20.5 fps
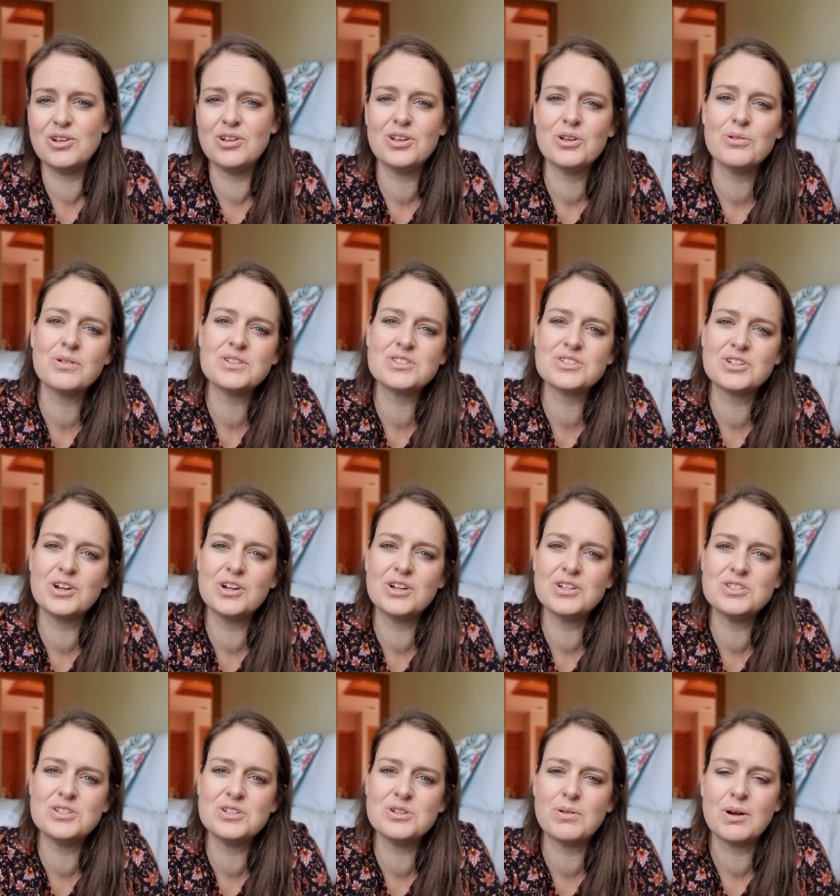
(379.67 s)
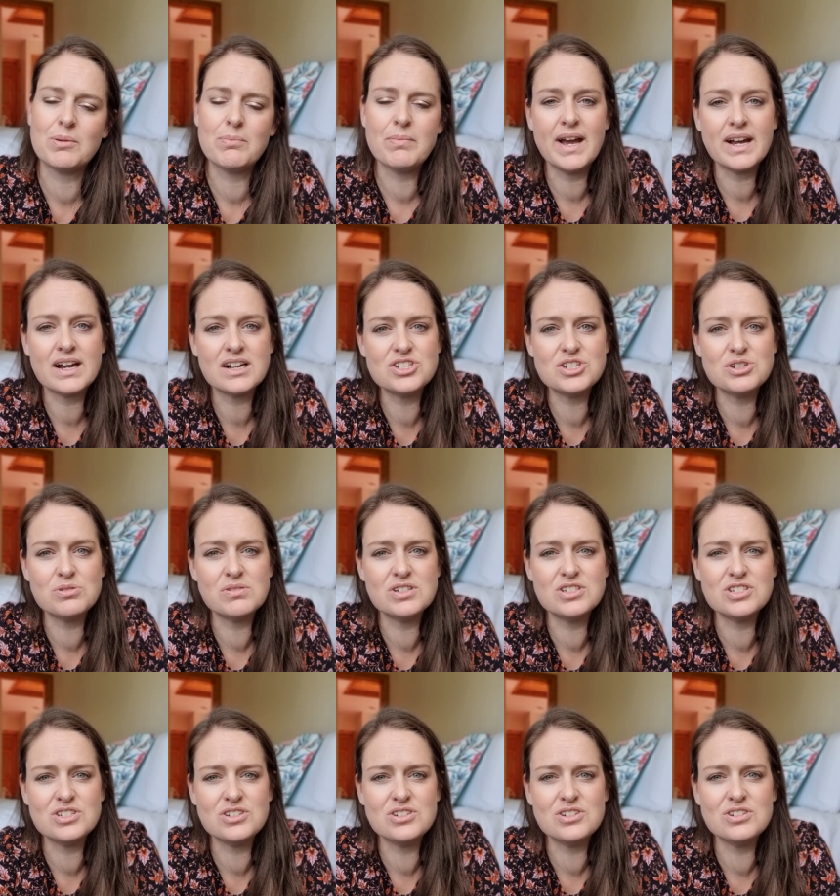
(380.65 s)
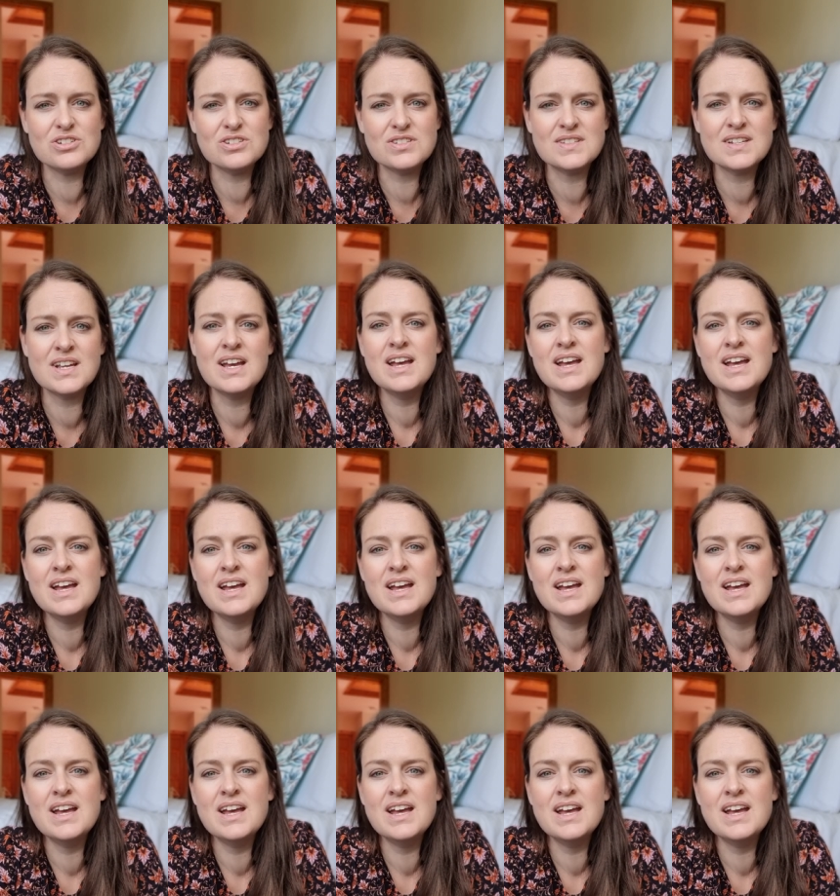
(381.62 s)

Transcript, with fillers: you want to go to, what package you want to use.